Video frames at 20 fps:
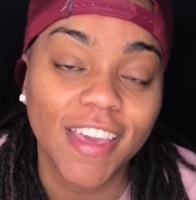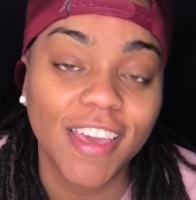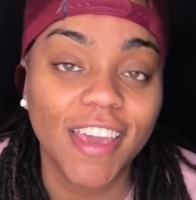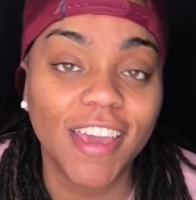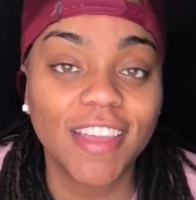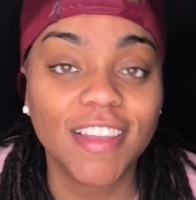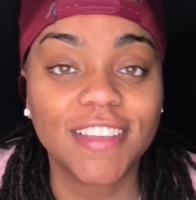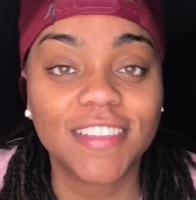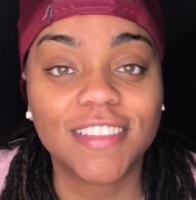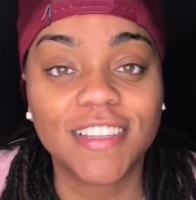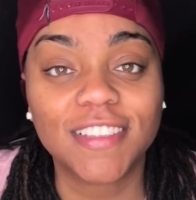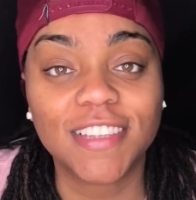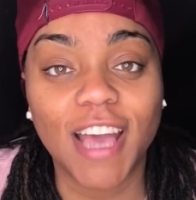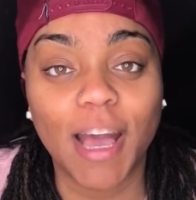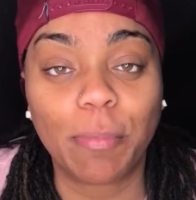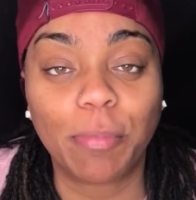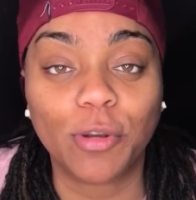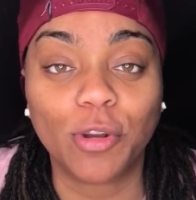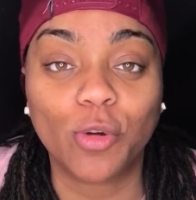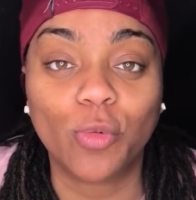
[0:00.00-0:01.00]
It is the
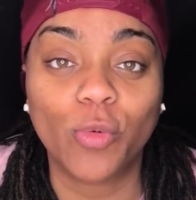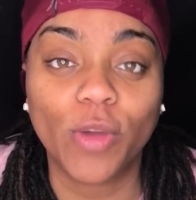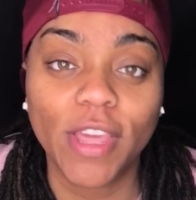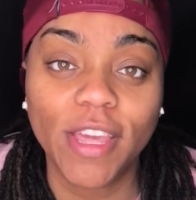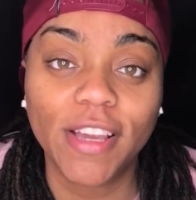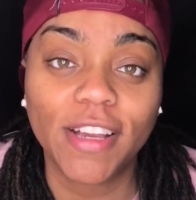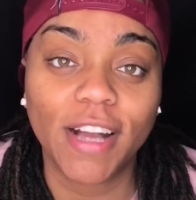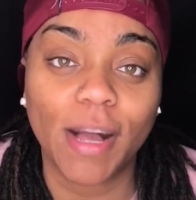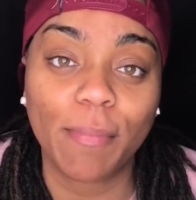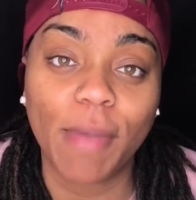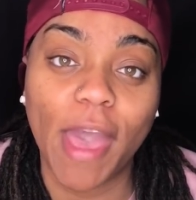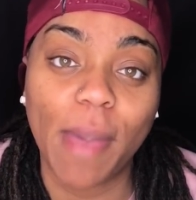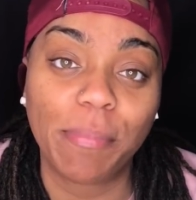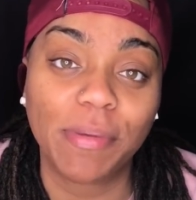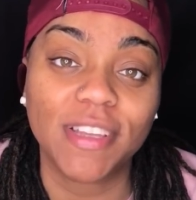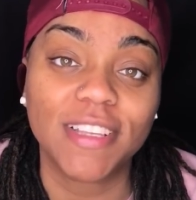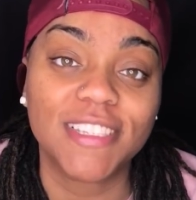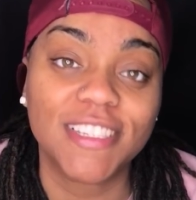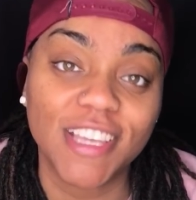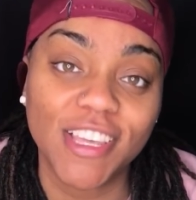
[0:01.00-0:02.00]
top of the week. I'm happy
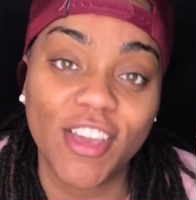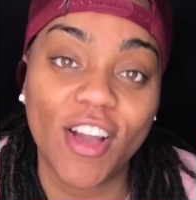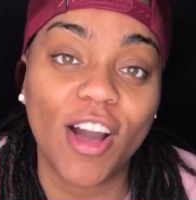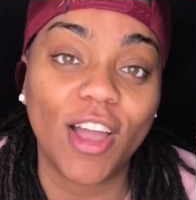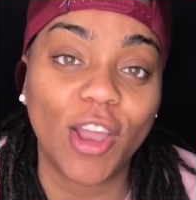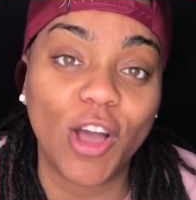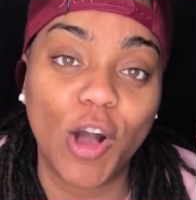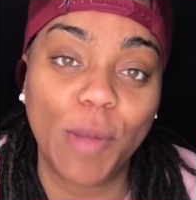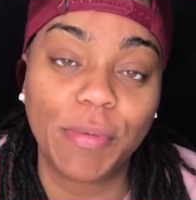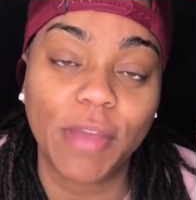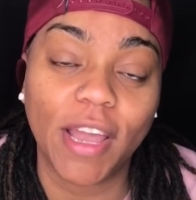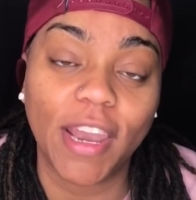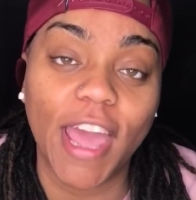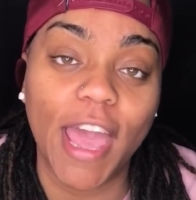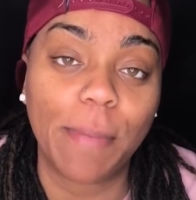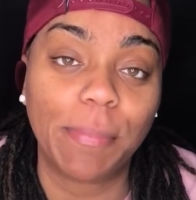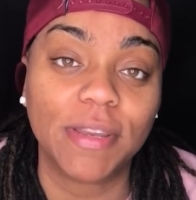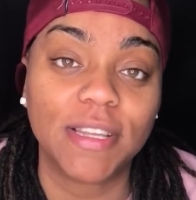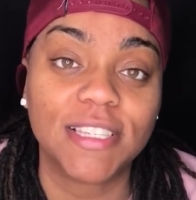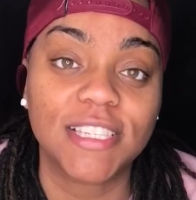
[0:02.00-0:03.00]
to see y'all. I hope y'all are
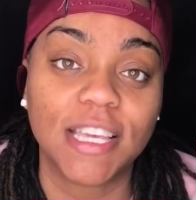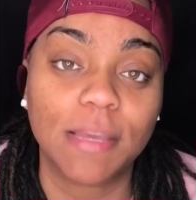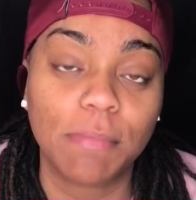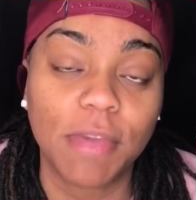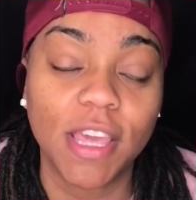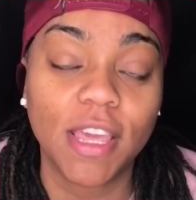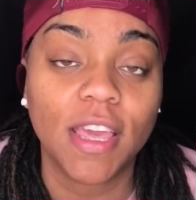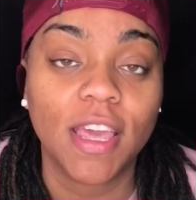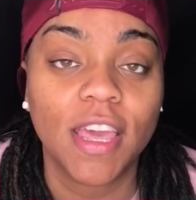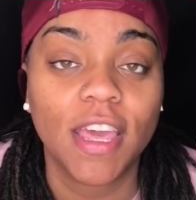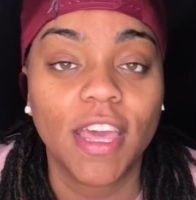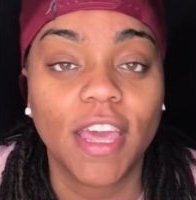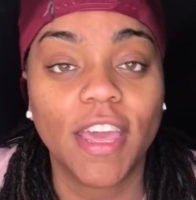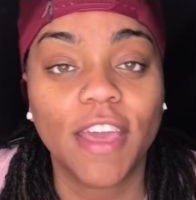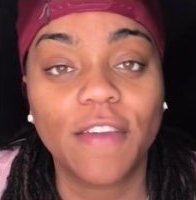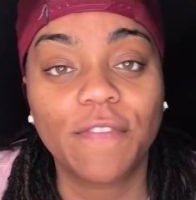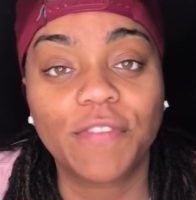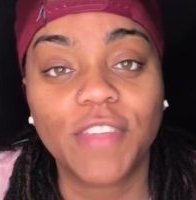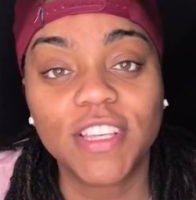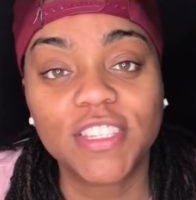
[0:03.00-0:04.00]
happy to see me.
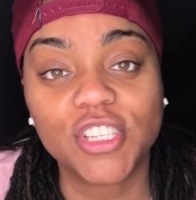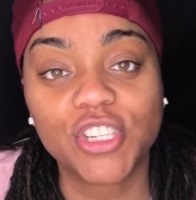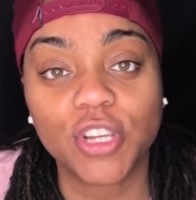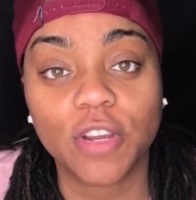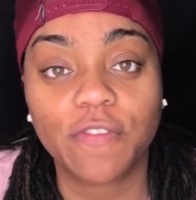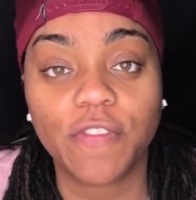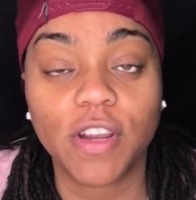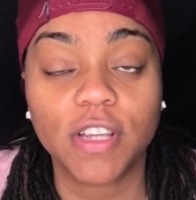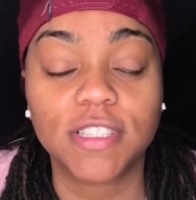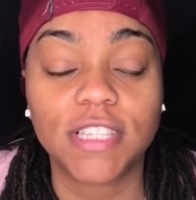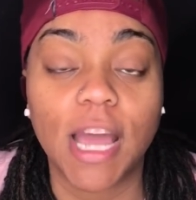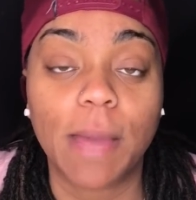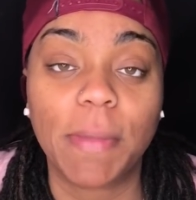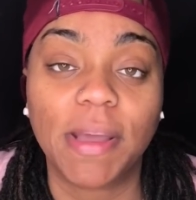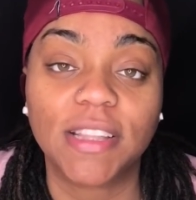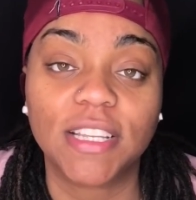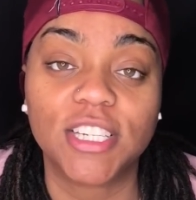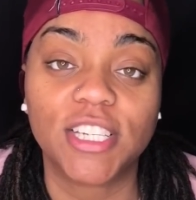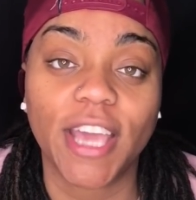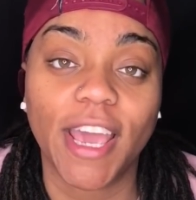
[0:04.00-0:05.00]
If this is your first time at
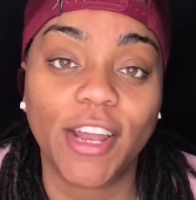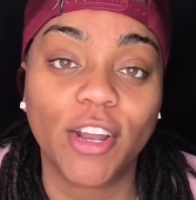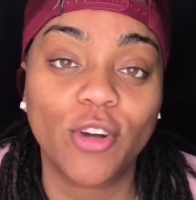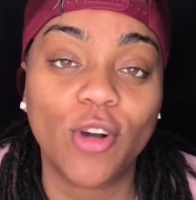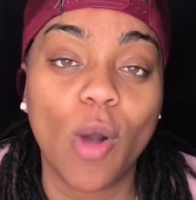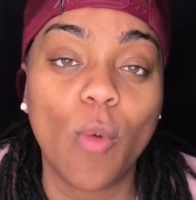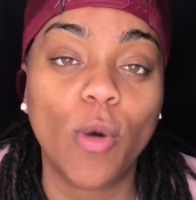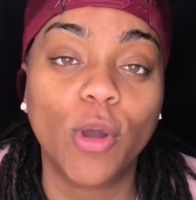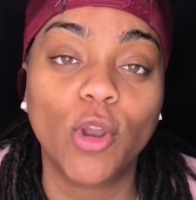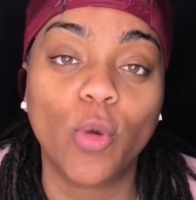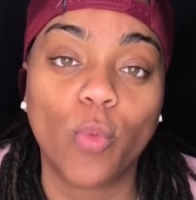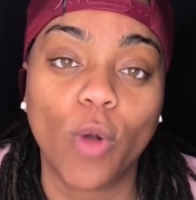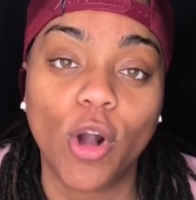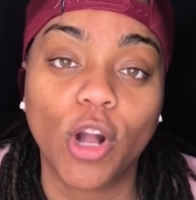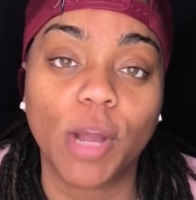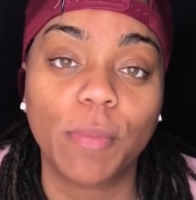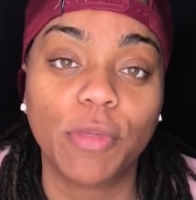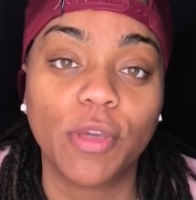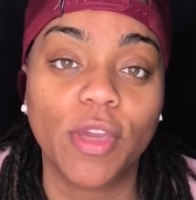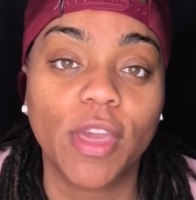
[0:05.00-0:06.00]
the channel, I want to
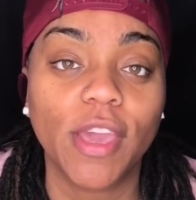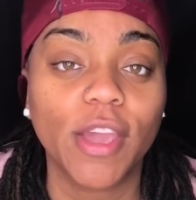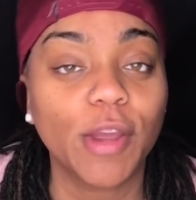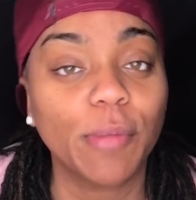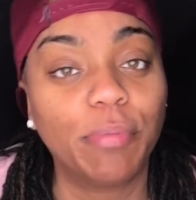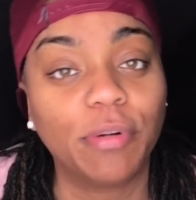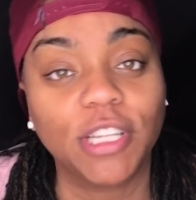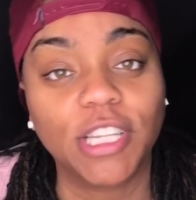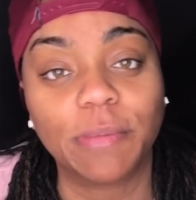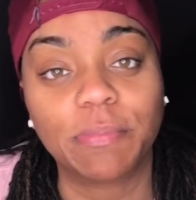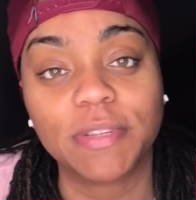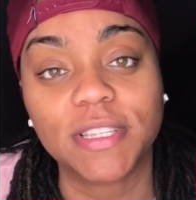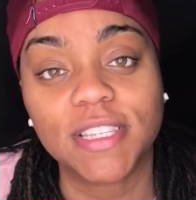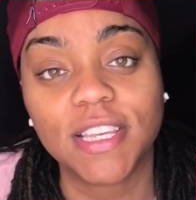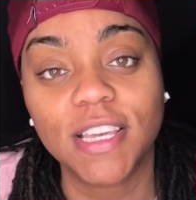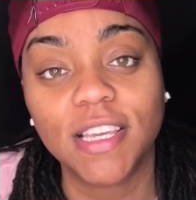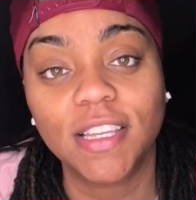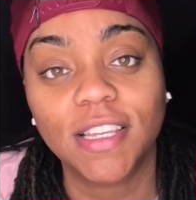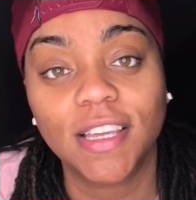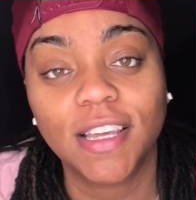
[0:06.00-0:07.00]
welcome you here. Pull up a
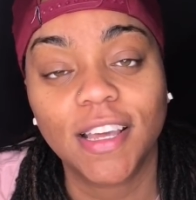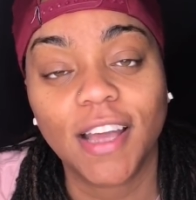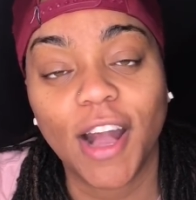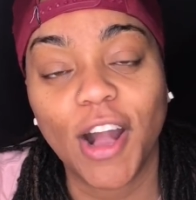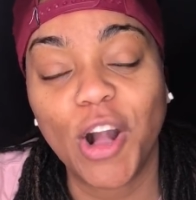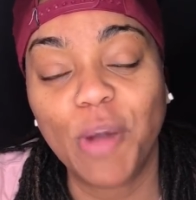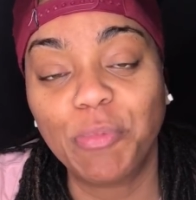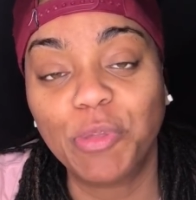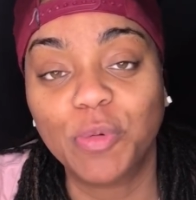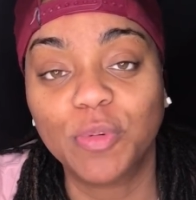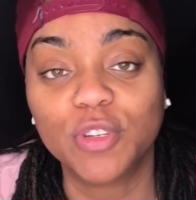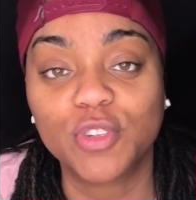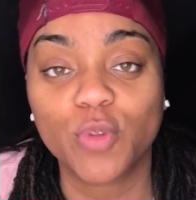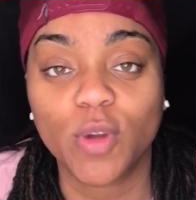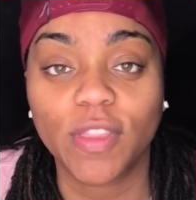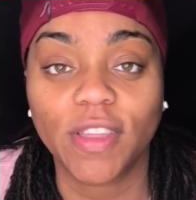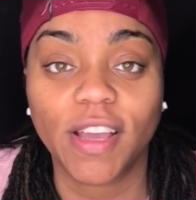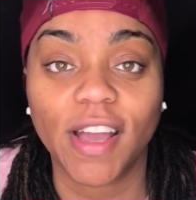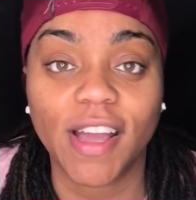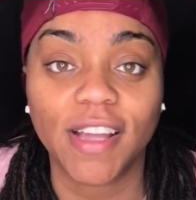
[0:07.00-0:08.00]
seat. I hope you enjoy
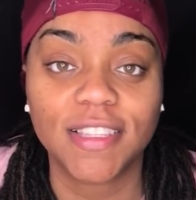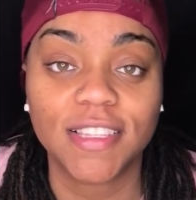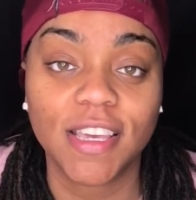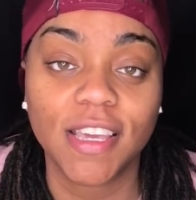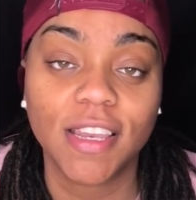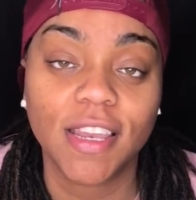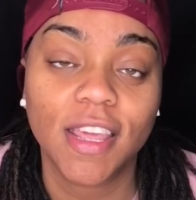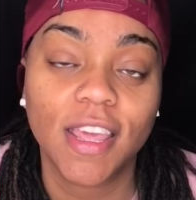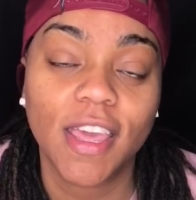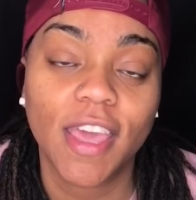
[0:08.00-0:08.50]
the content.